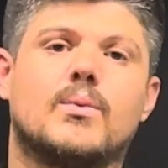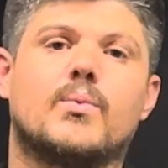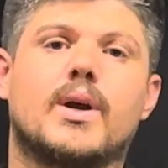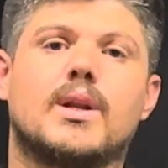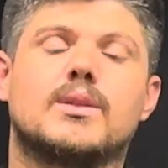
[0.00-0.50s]

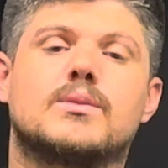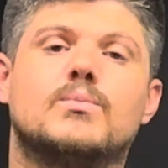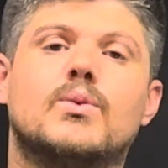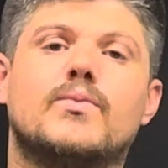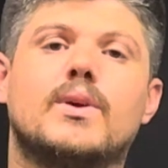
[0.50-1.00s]
when it's
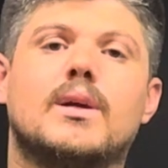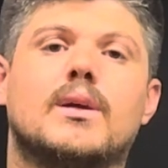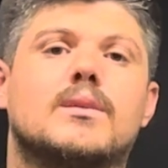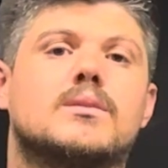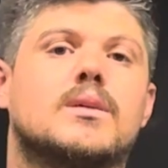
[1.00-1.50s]
moving
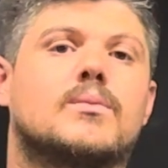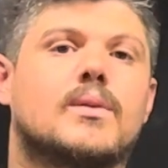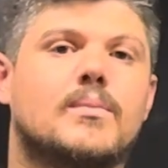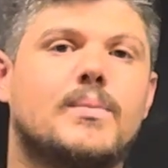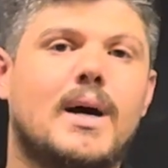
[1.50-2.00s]
in a
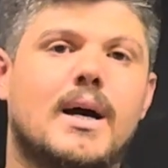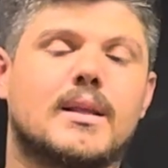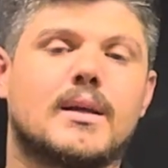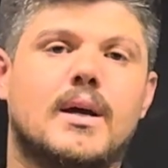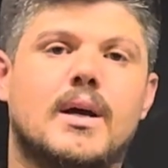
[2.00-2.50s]
circular path,